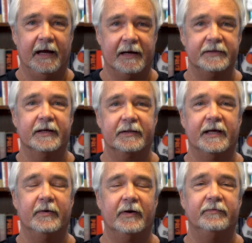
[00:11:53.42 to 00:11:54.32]
And I think
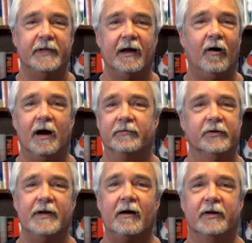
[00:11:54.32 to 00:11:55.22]
they are.
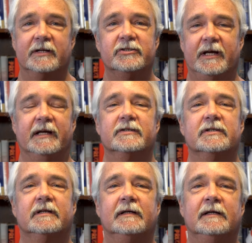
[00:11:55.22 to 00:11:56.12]
They're not going to
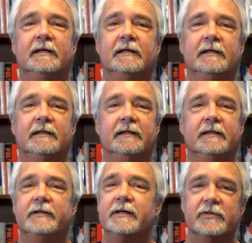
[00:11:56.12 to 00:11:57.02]
change.
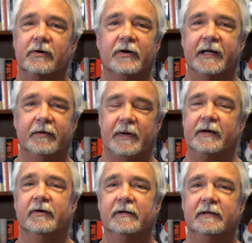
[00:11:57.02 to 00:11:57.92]
Things aren't going to get
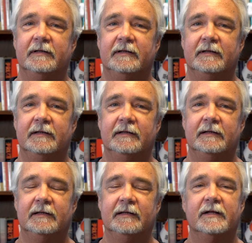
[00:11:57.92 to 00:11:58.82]
better.
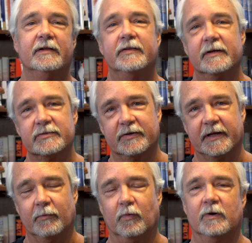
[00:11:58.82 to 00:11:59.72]
Things are
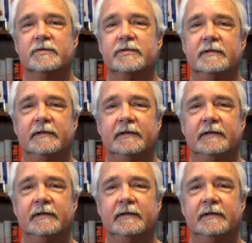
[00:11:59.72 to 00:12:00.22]
going to get worse.